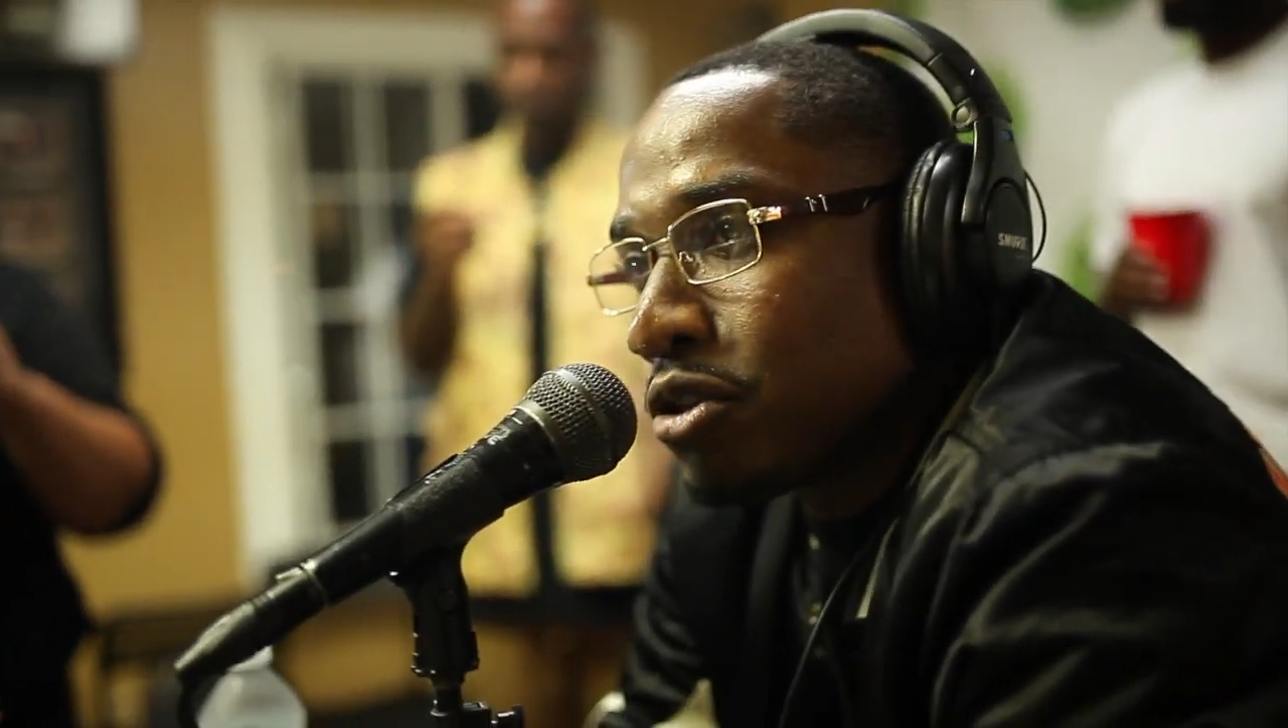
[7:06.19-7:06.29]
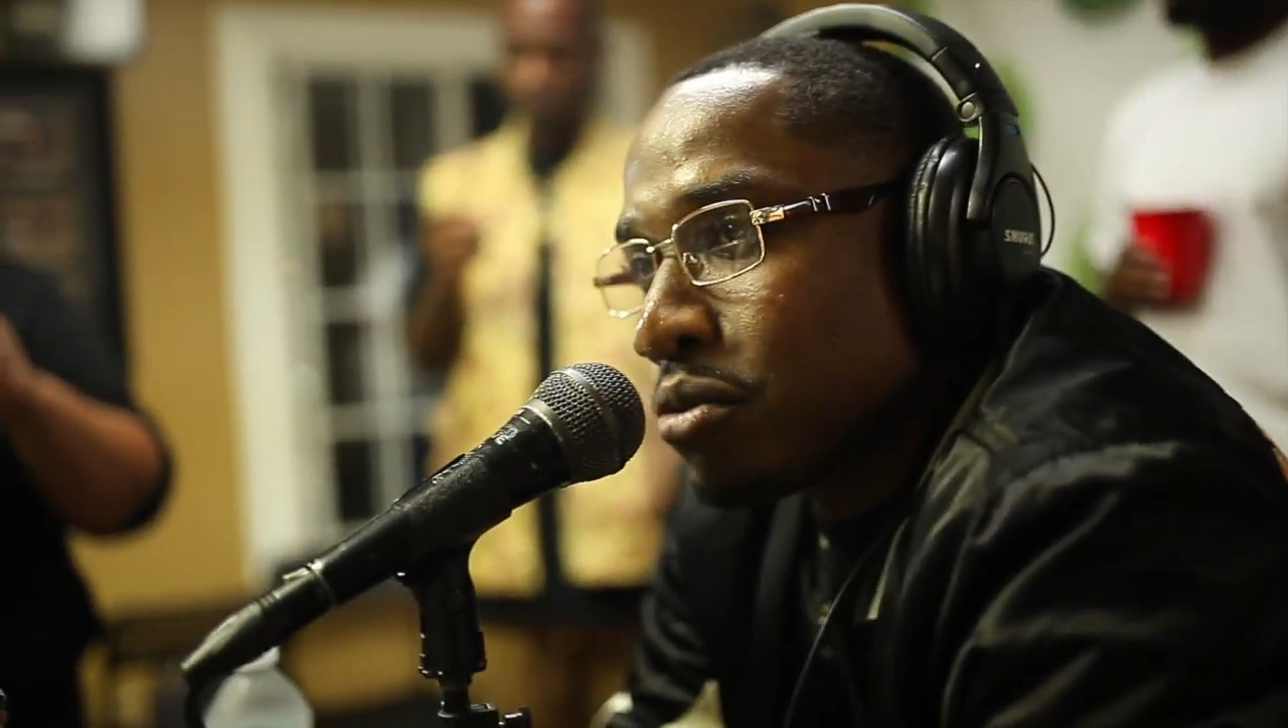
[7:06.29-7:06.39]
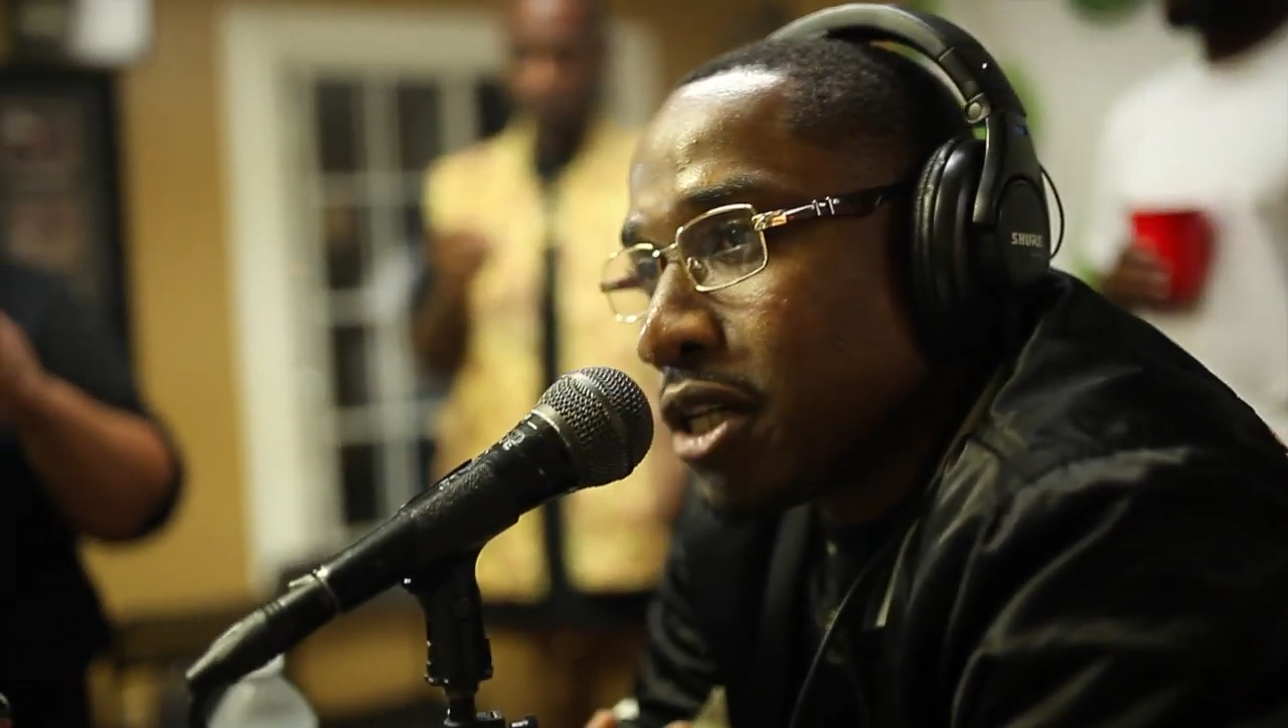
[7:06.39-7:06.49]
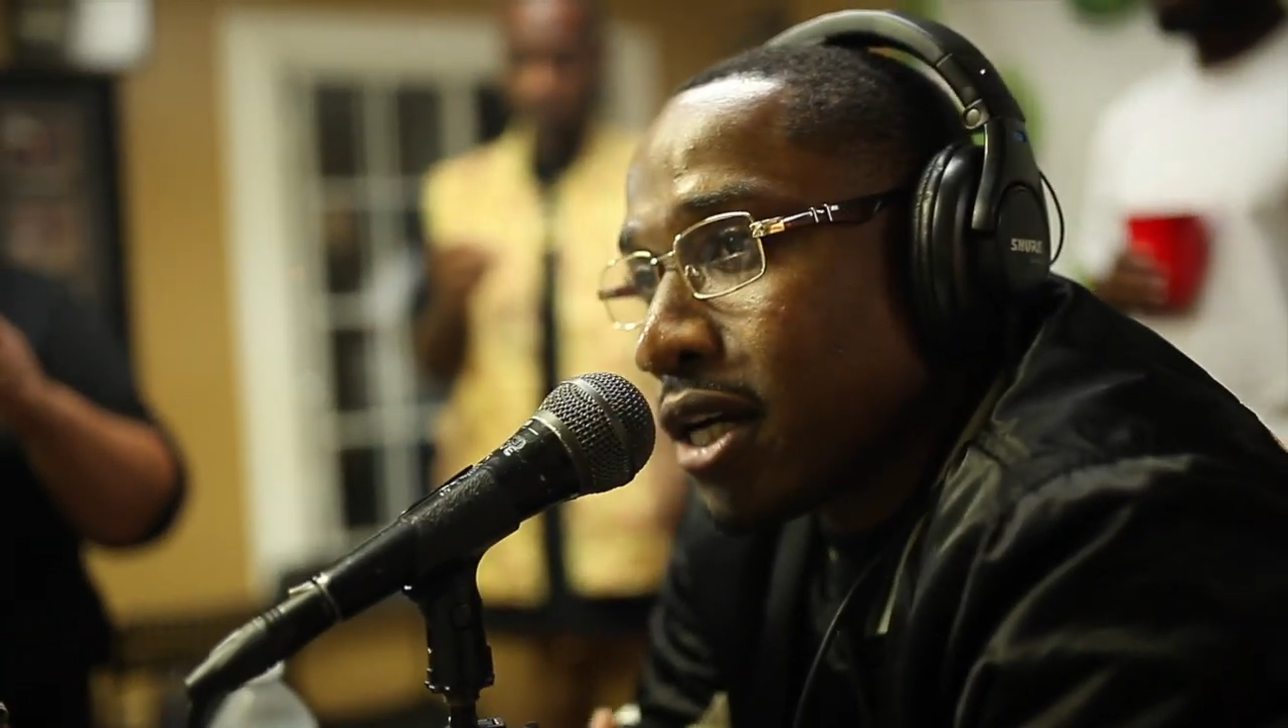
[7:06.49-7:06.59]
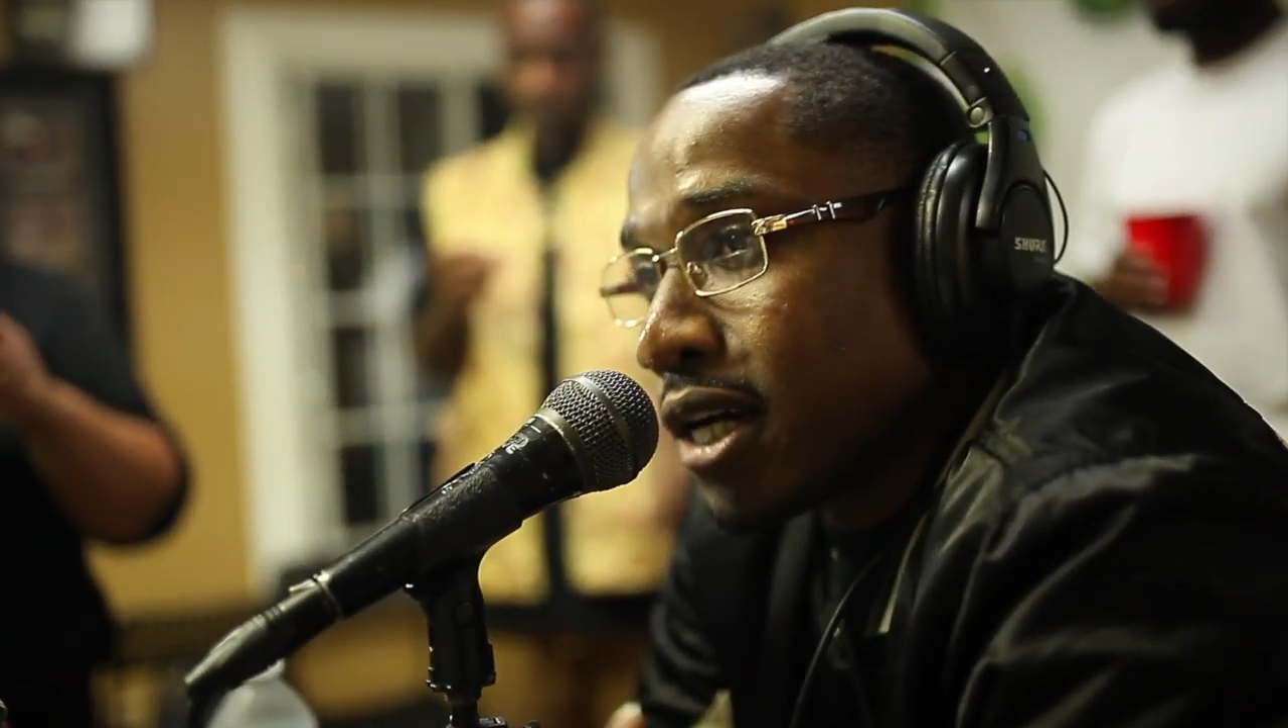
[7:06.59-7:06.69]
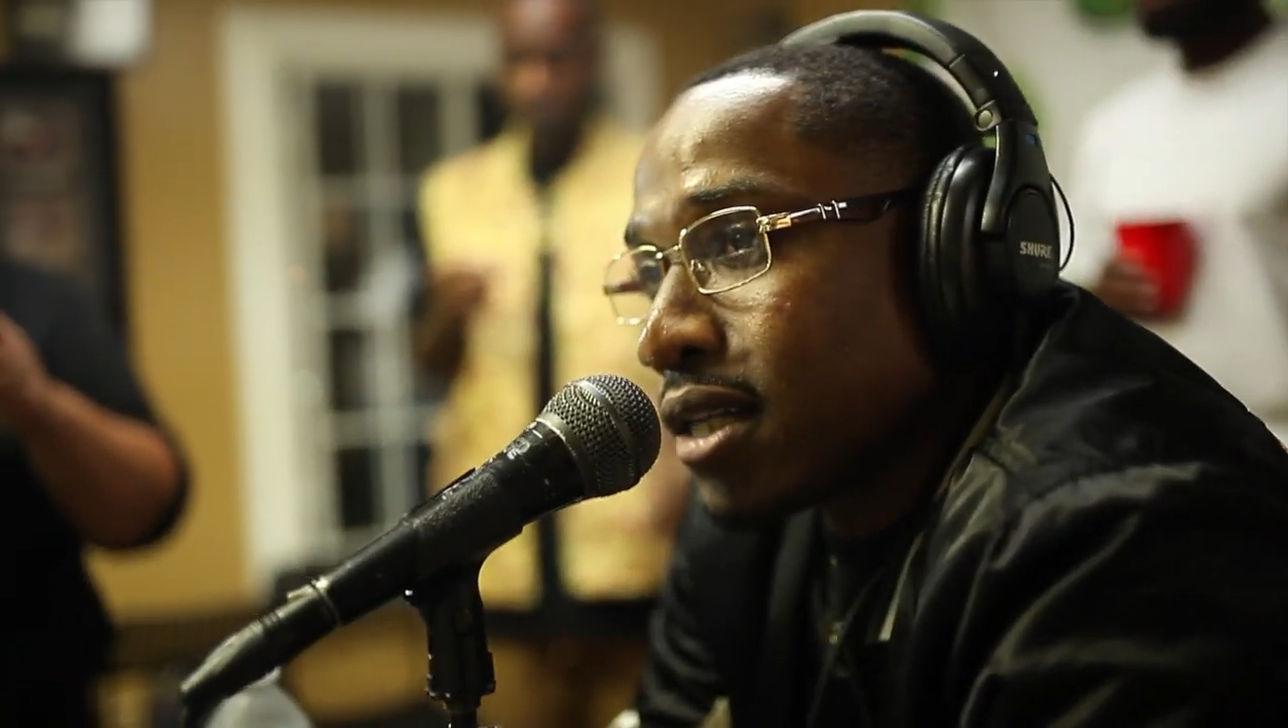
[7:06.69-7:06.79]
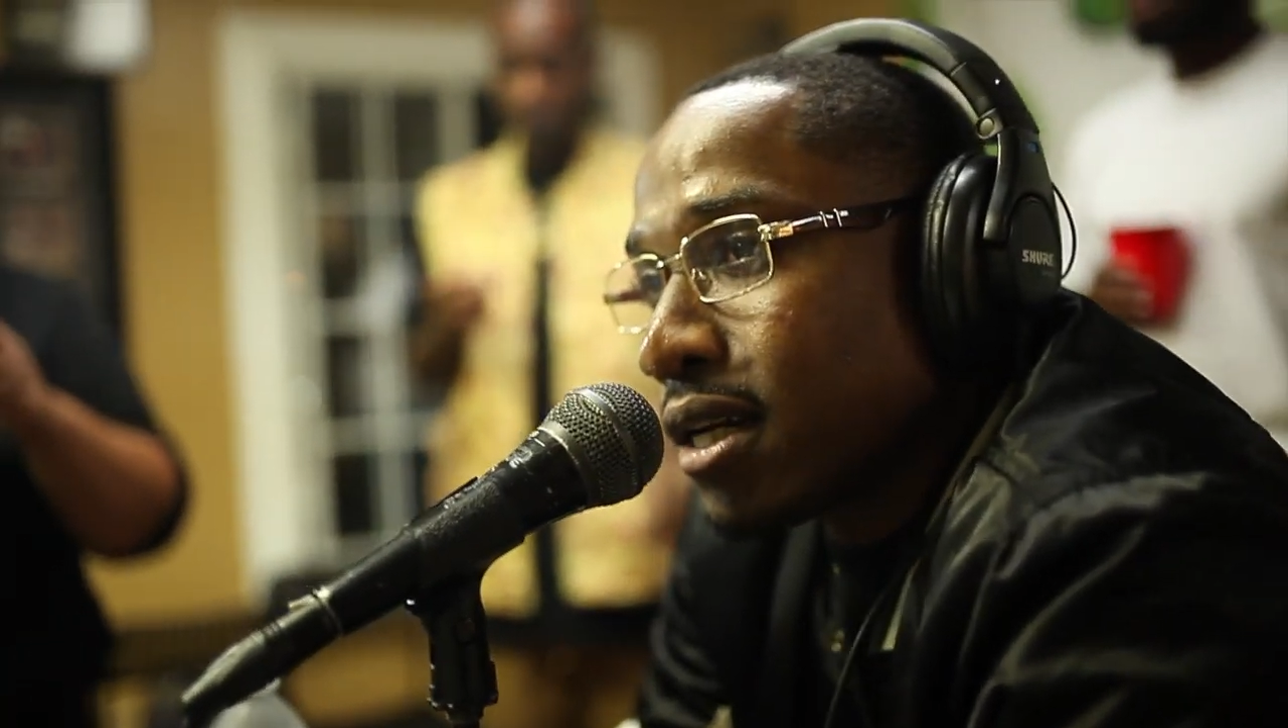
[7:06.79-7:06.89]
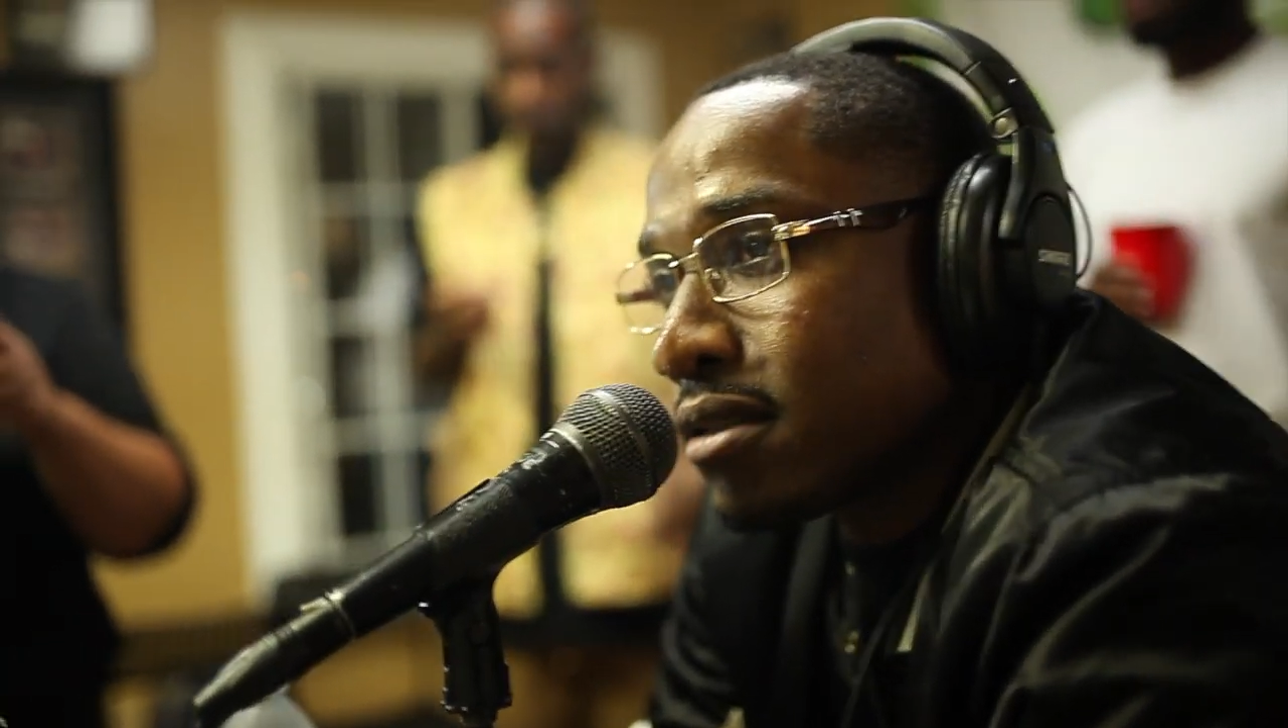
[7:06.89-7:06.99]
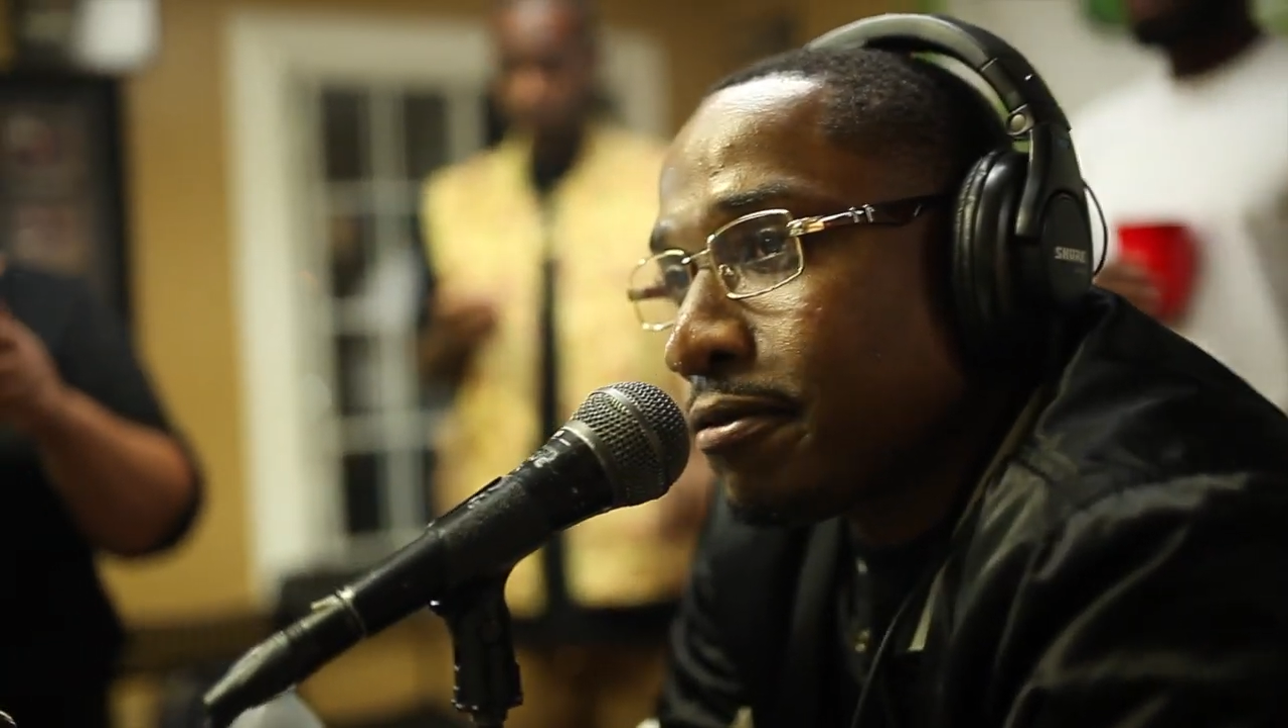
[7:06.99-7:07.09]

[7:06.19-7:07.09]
29,000